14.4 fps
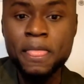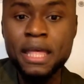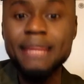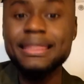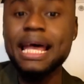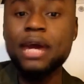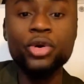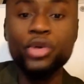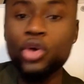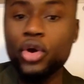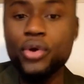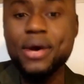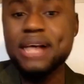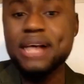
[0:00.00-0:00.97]
They don't know
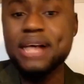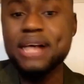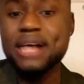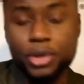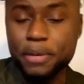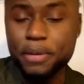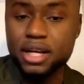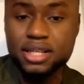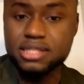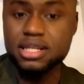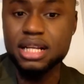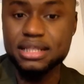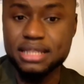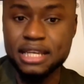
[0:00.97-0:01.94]
you as a credit repair
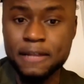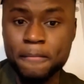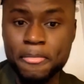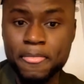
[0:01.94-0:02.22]
consulting.